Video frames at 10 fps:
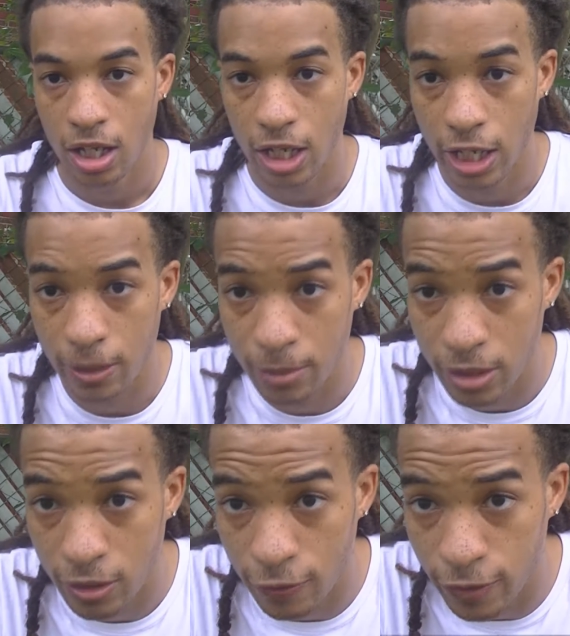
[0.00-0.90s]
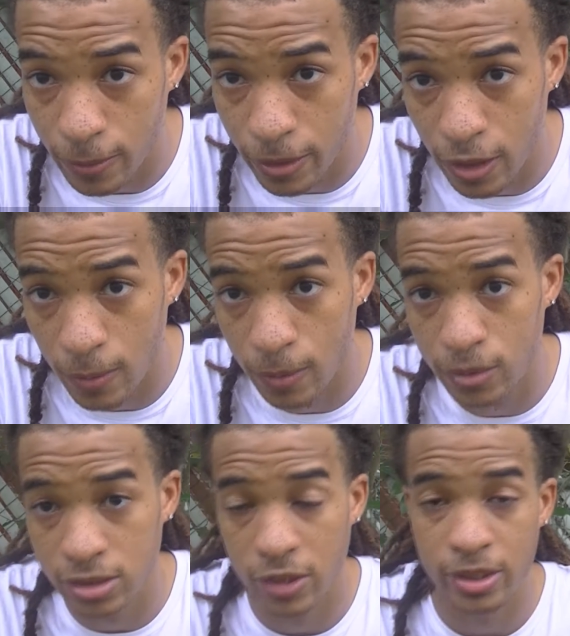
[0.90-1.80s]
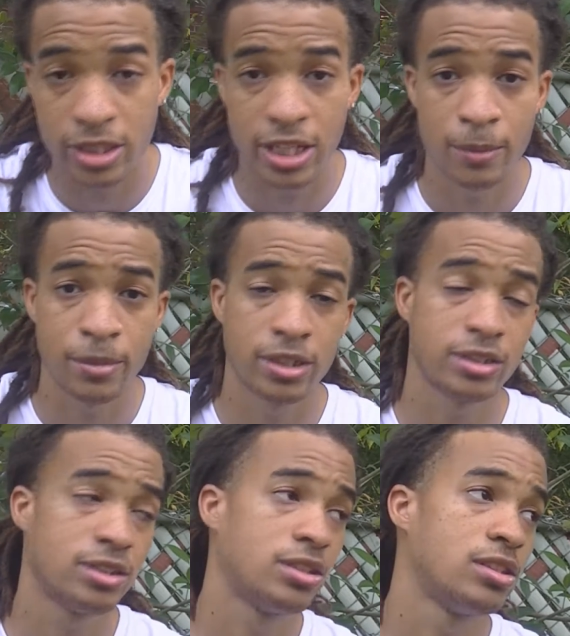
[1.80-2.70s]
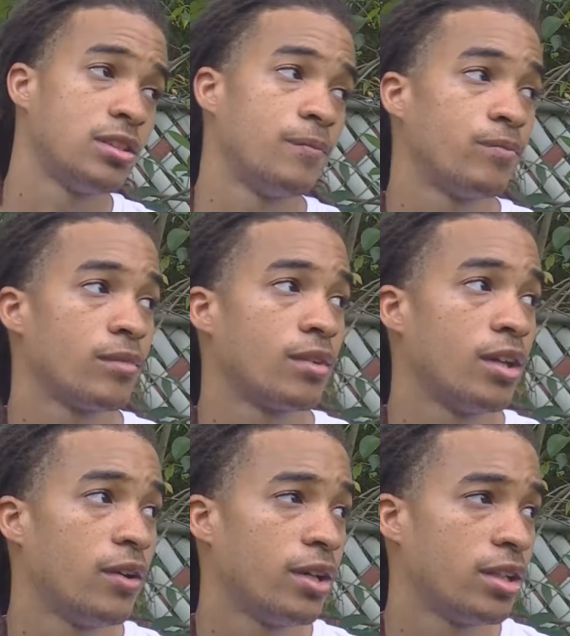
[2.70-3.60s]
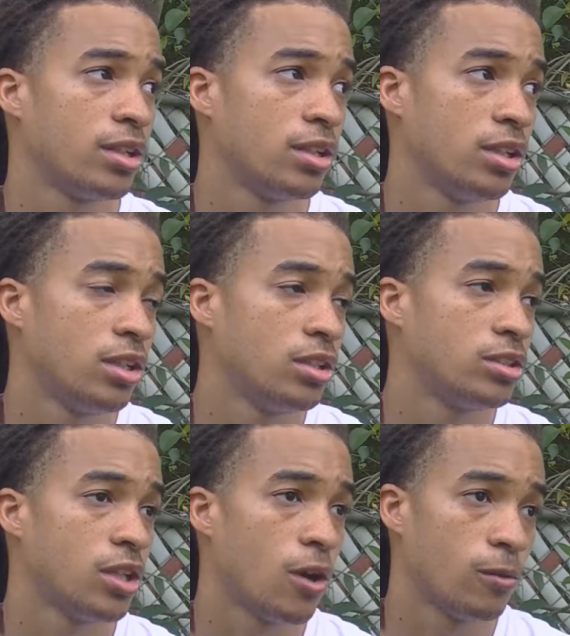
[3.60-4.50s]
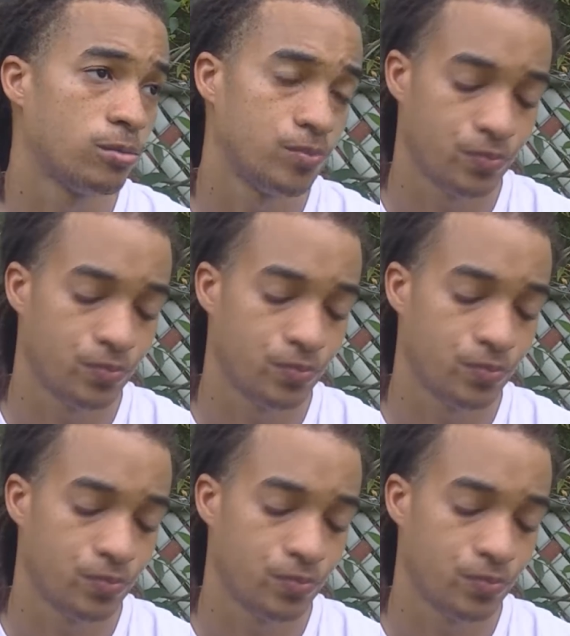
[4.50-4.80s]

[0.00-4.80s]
I am here for the parable, and it's already 9 minutes. Alright, so